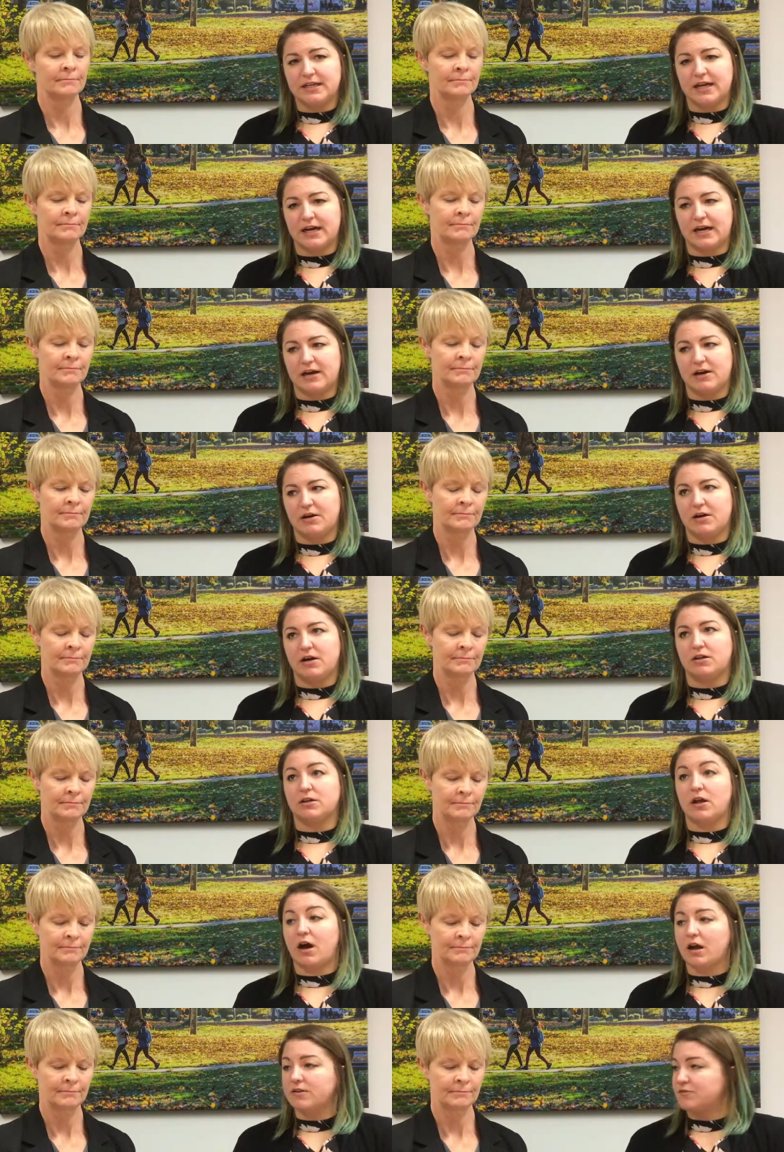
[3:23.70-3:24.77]
Speaker 1: Uh, a
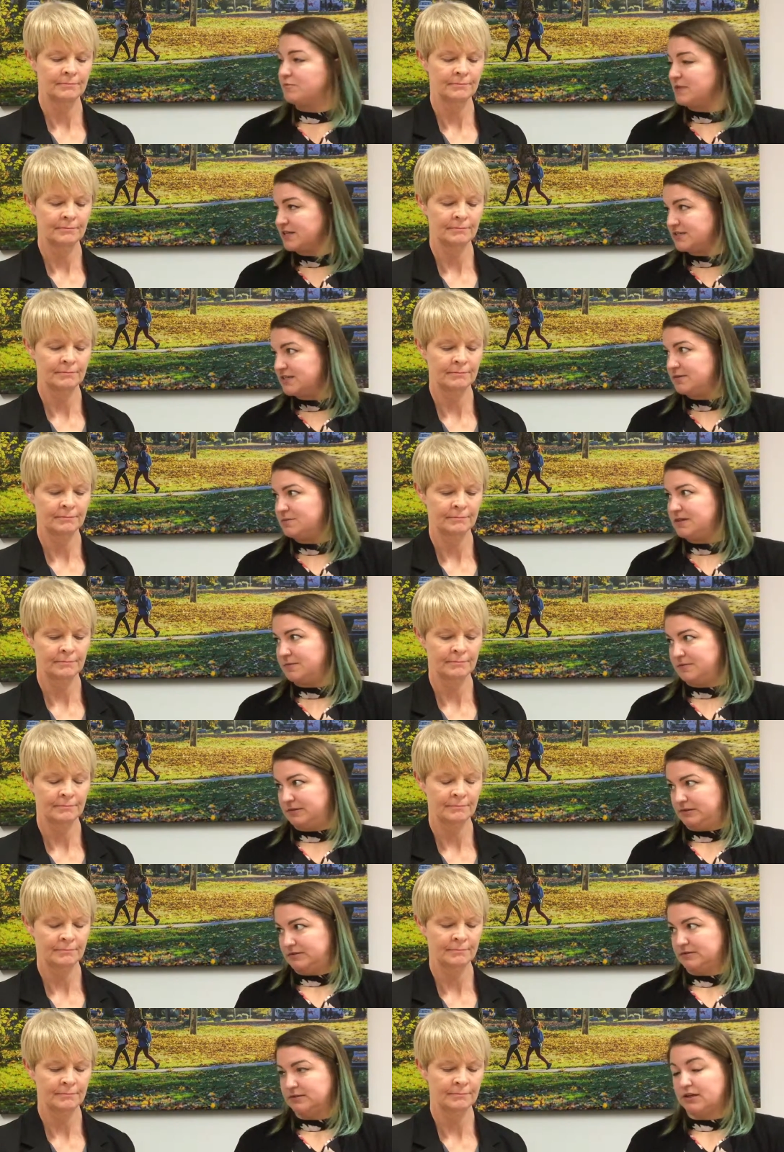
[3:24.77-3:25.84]
lot of Métis
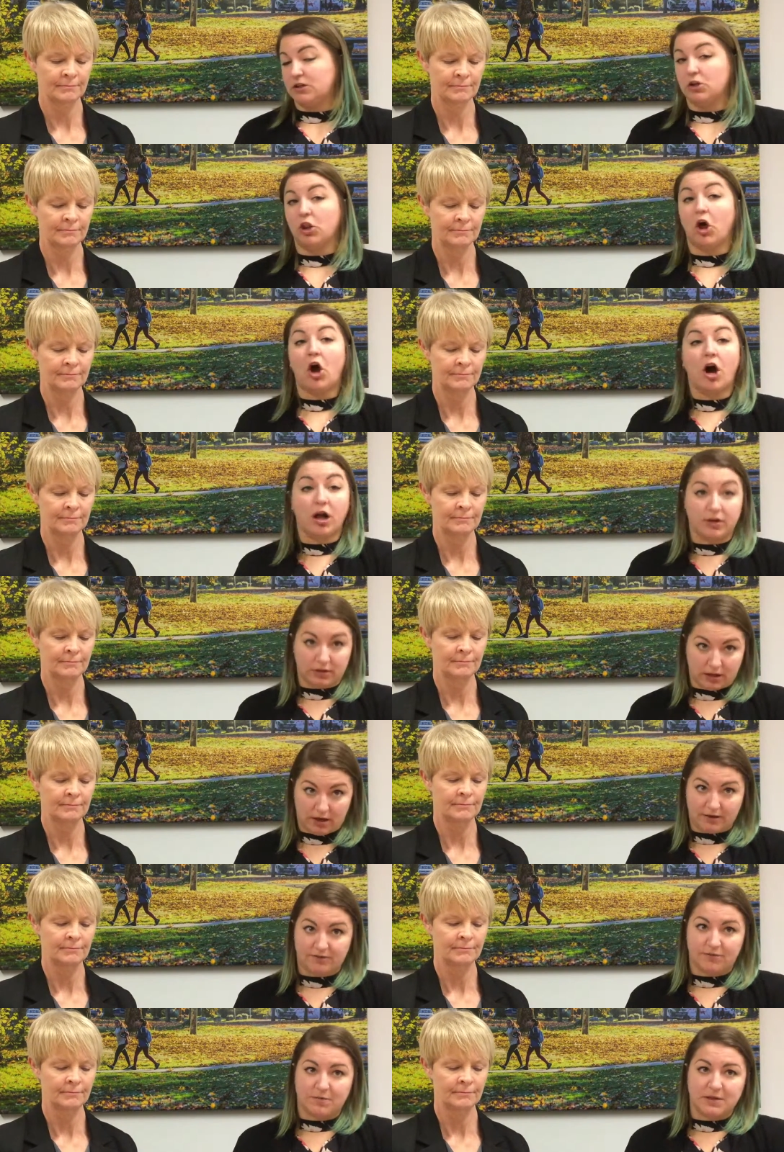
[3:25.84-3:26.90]
people, a lot, a
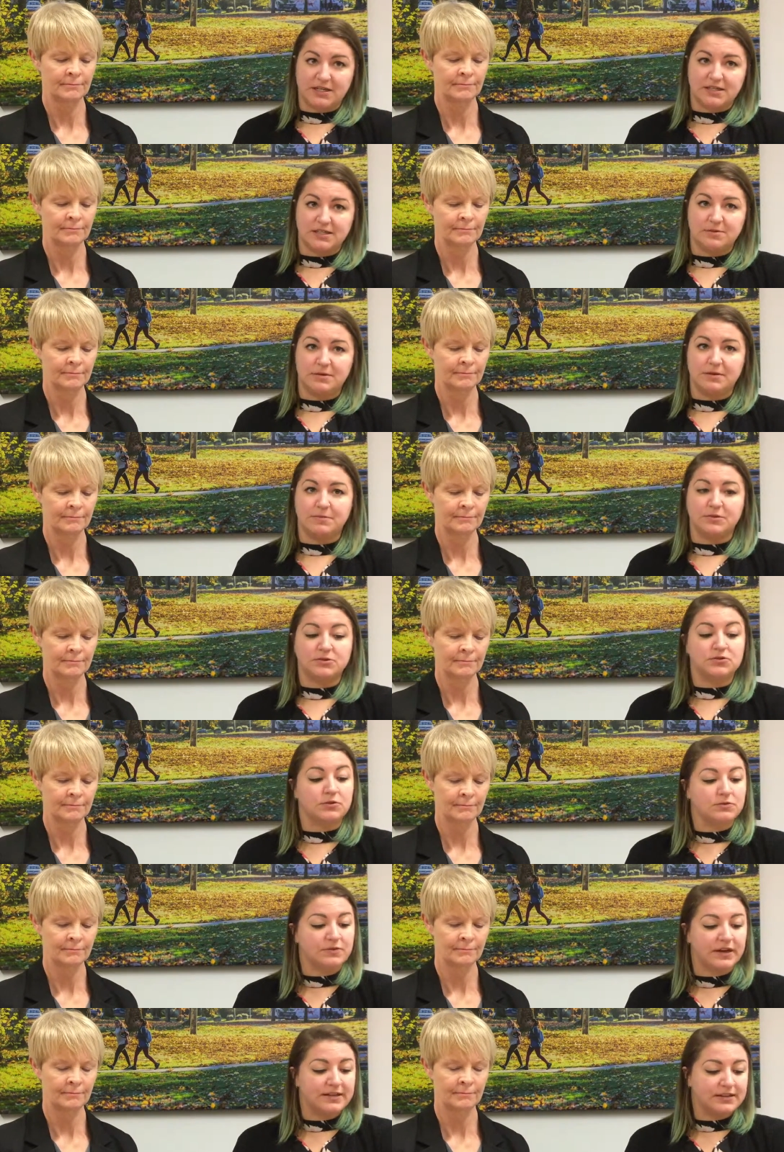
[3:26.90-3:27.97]
lot of Métis people
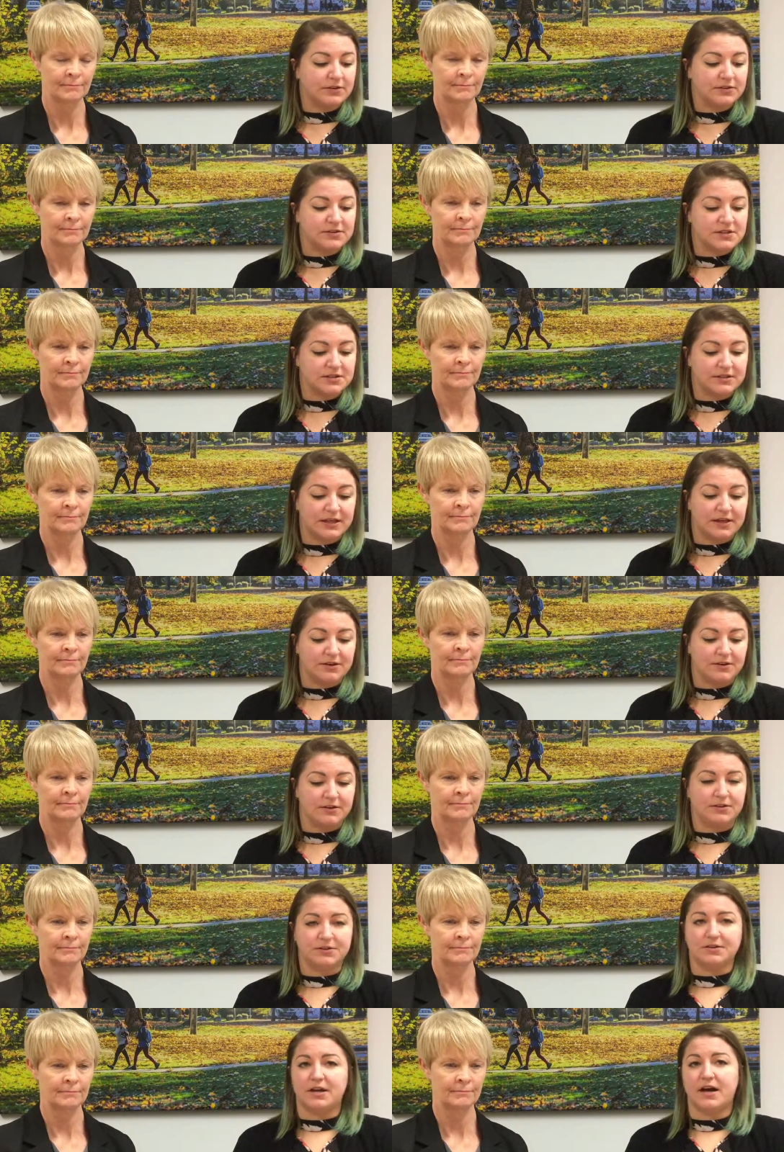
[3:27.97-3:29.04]
don't find out until later
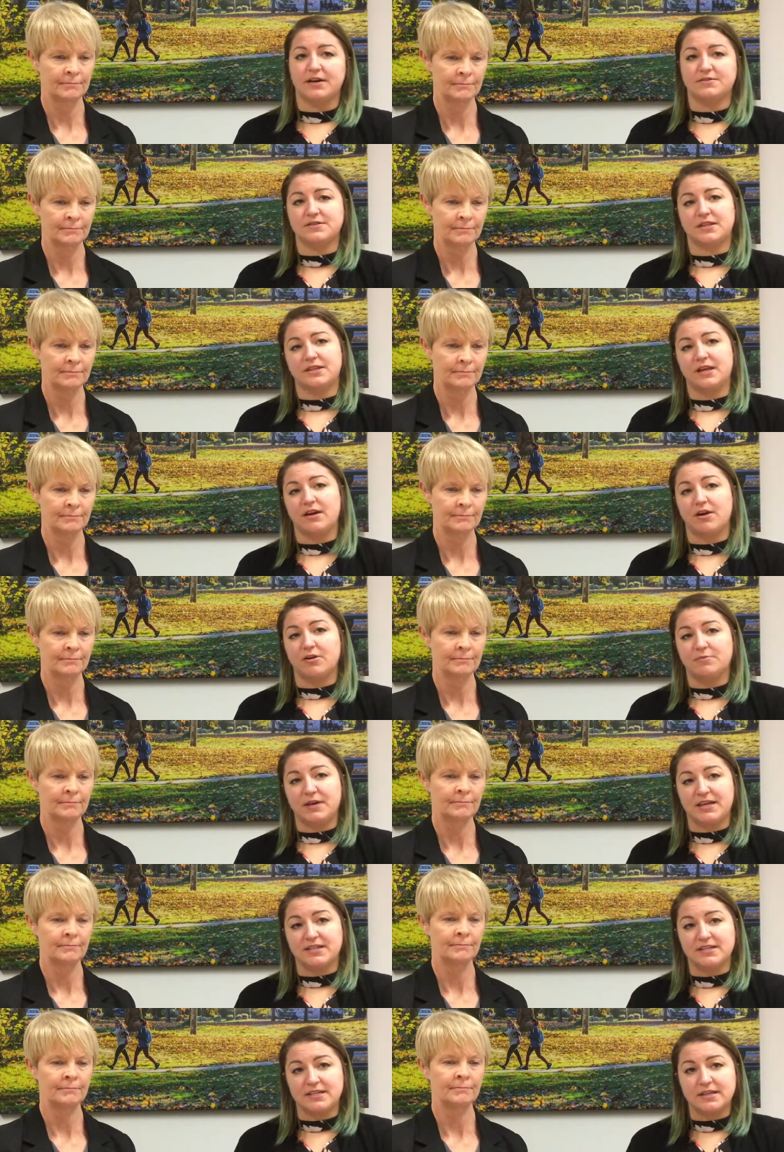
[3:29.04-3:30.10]
in their lives that they are
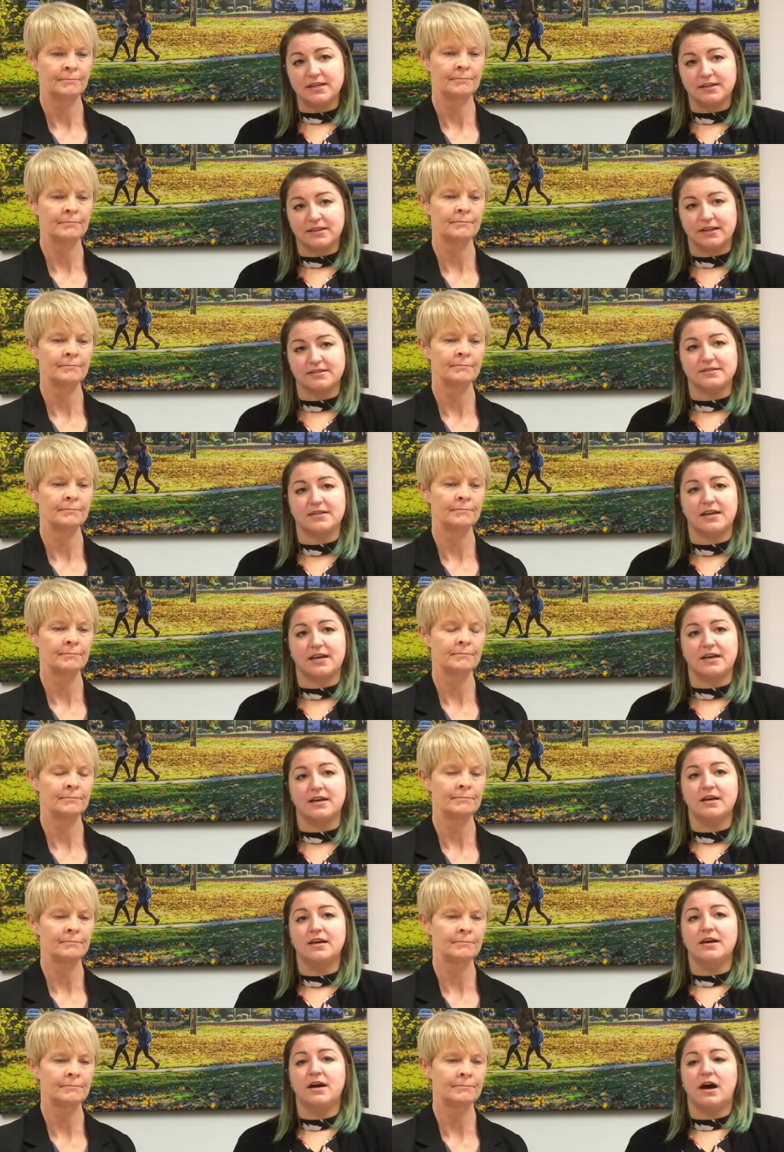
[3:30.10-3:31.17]
Métis unless
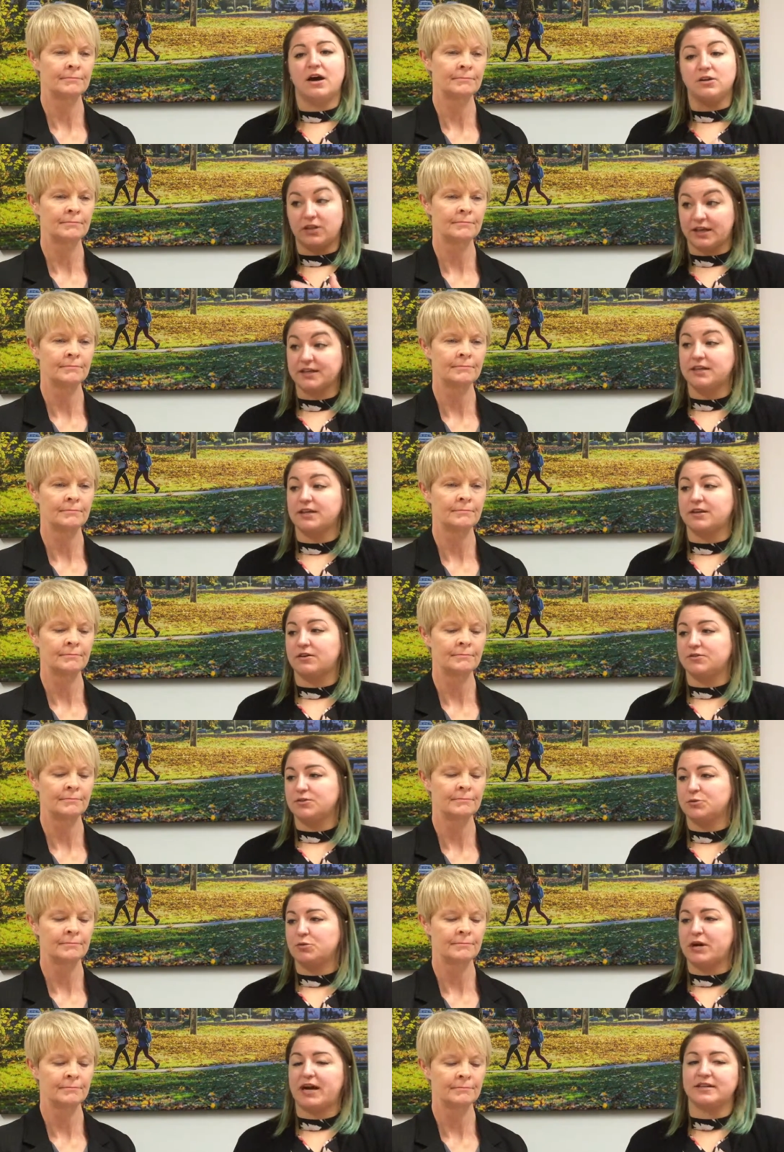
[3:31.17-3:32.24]
they are lucky enough
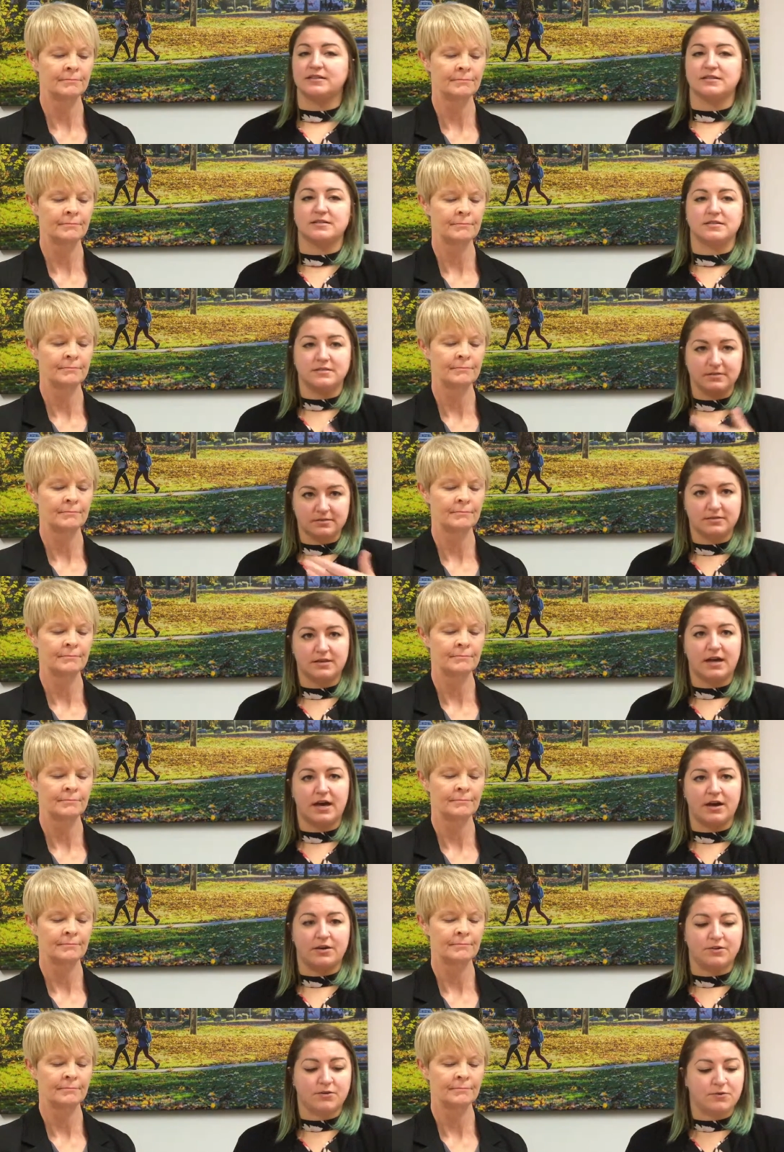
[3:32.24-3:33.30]
to practice
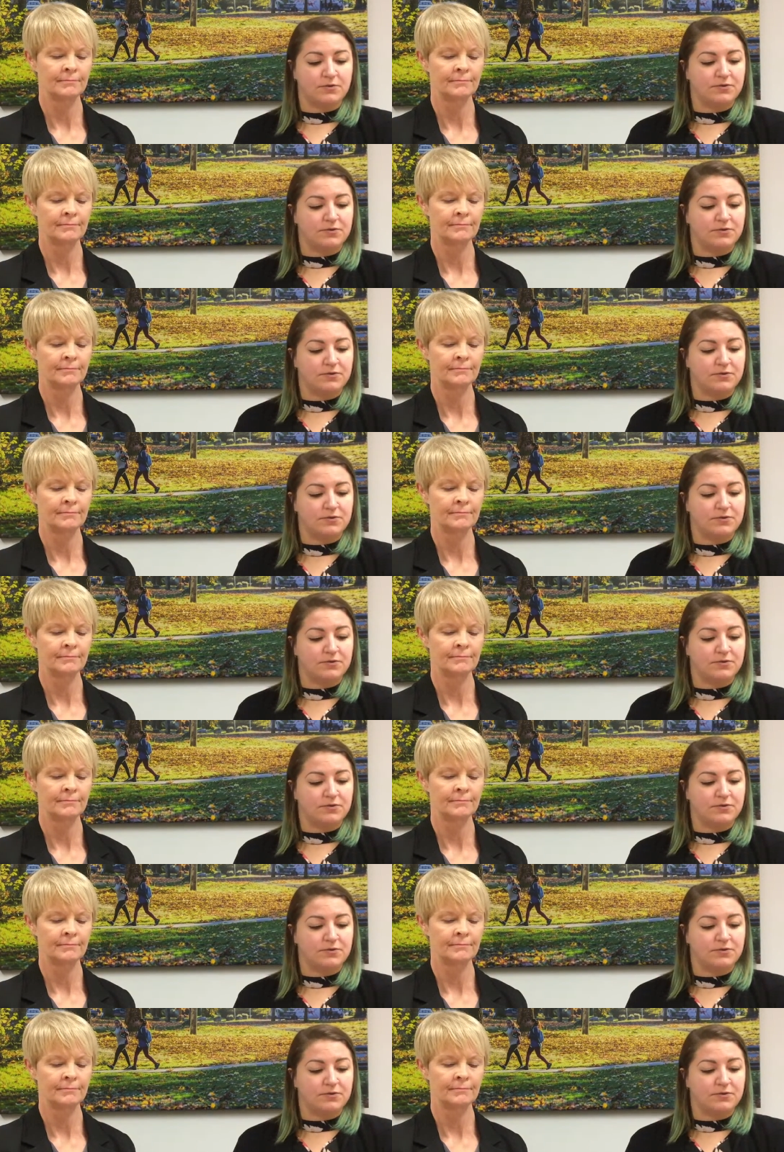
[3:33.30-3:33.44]
uh, through